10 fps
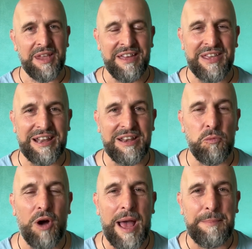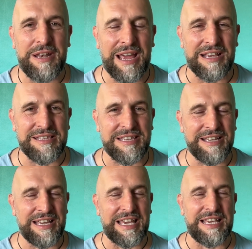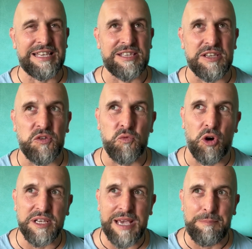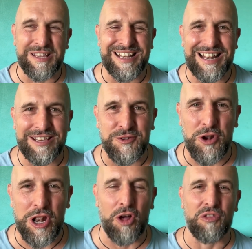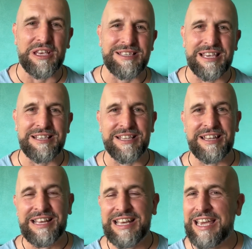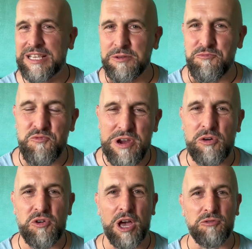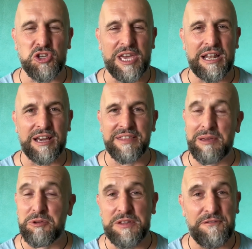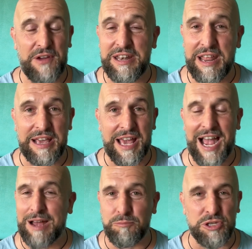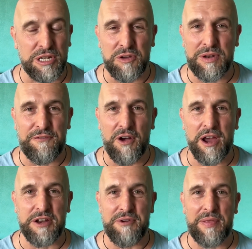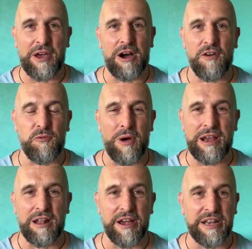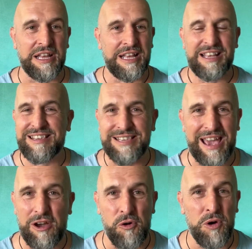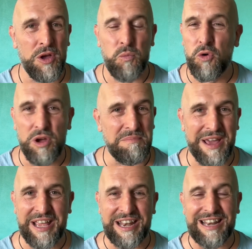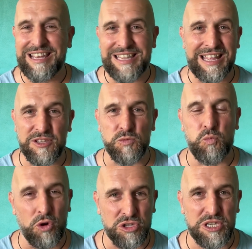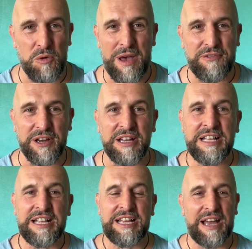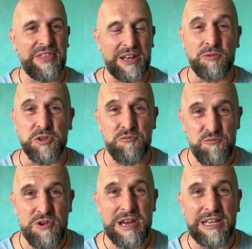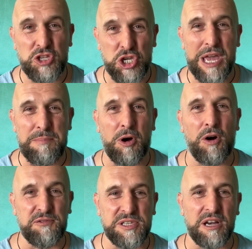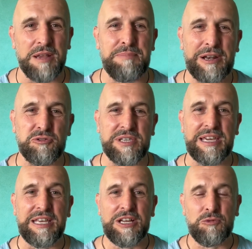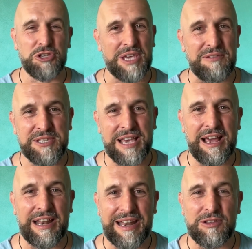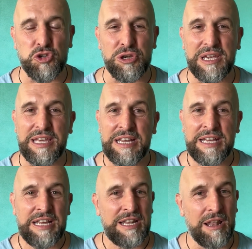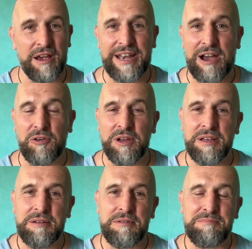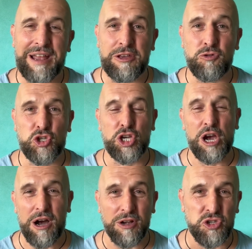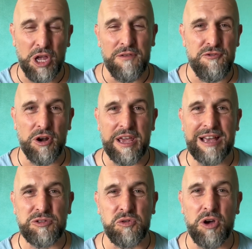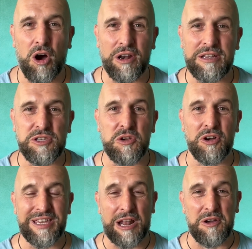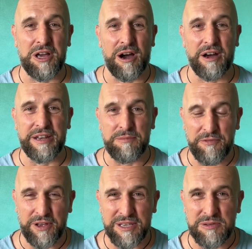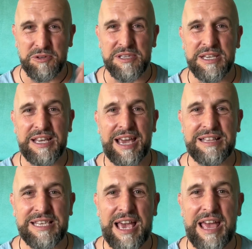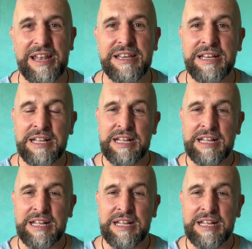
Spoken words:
And then what happened next is what has happened to Leicester a lot this season. It's a real coach killer. They were defending absolutely fine around the halfway line. Sale weren't making any dents whatsoever. And then it was a really cheap offside penalty, which gave Sale an entry. Line out, Manu charged over Ollie Hassel-Collins, who got yellow carded because it was head-to-head.